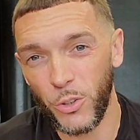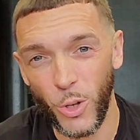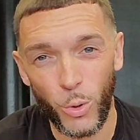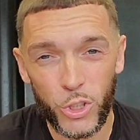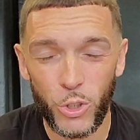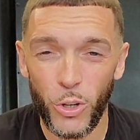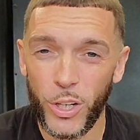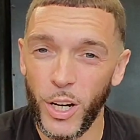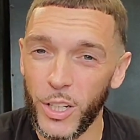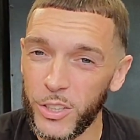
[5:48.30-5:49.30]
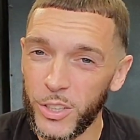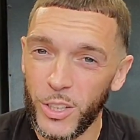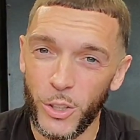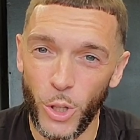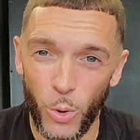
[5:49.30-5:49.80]
no shortcuts,
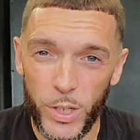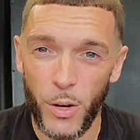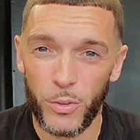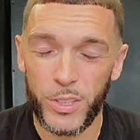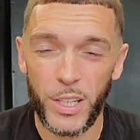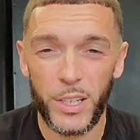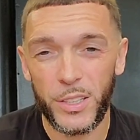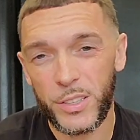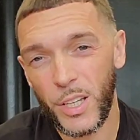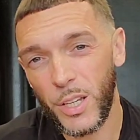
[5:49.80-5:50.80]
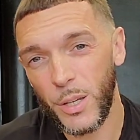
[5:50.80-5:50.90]
no guarantees.